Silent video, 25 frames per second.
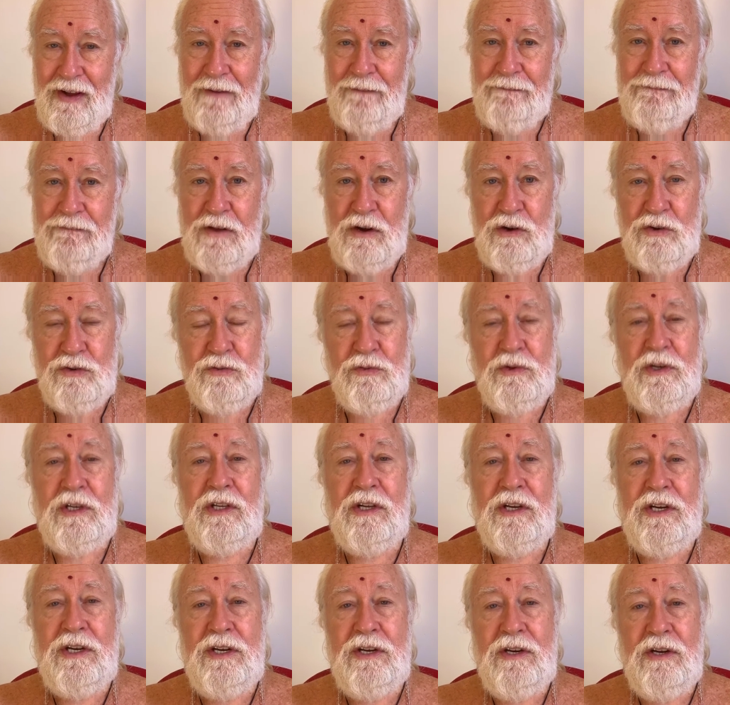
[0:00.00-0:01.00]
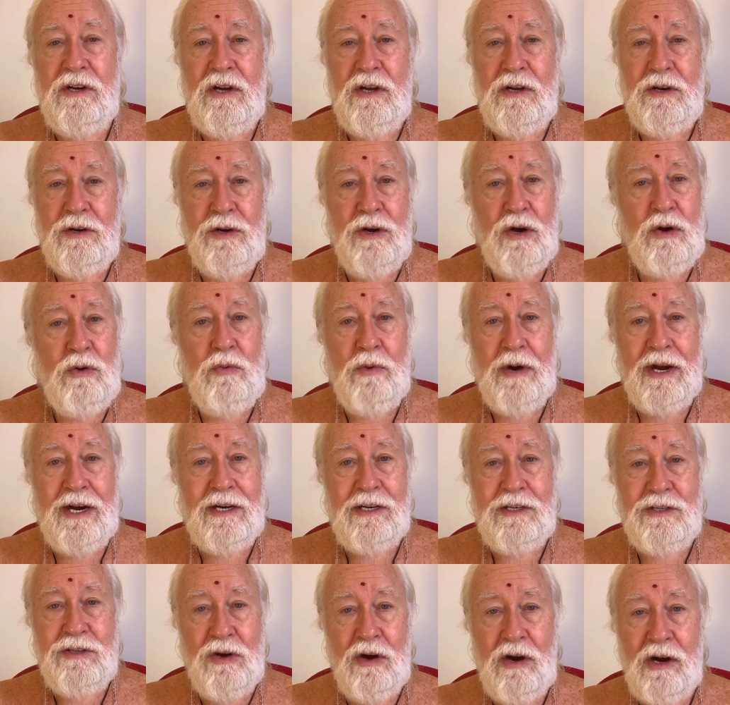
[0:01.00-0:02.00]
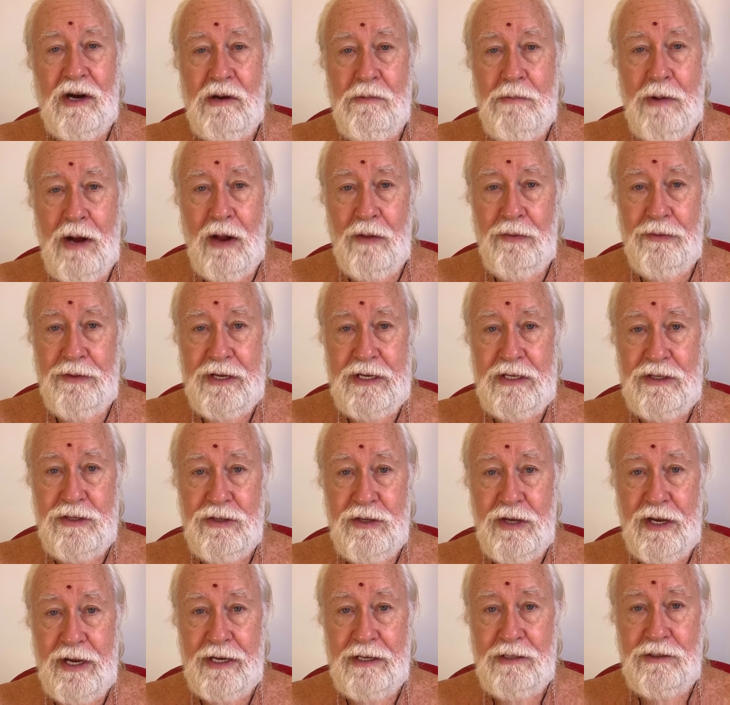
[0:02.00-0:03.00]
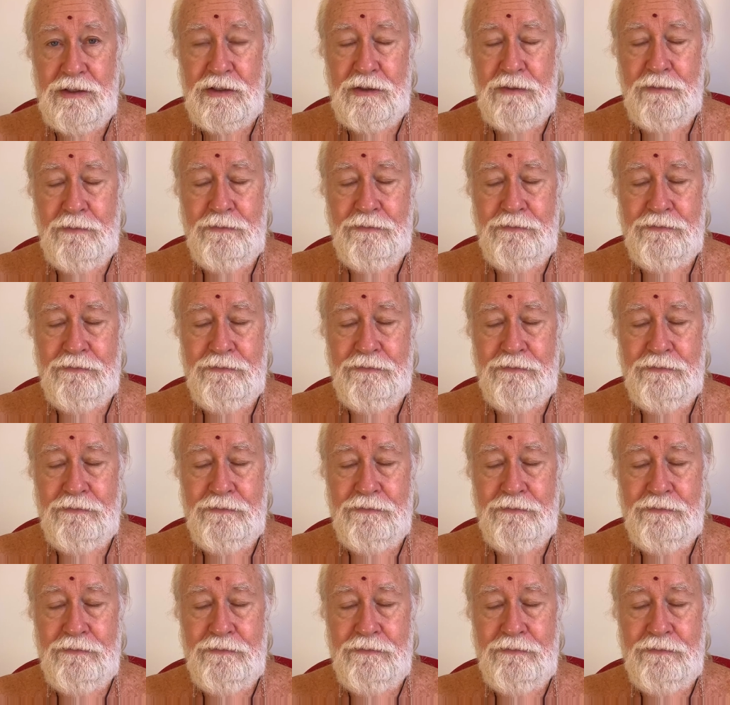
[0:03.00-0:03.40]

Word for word: There's really no way to talk about these things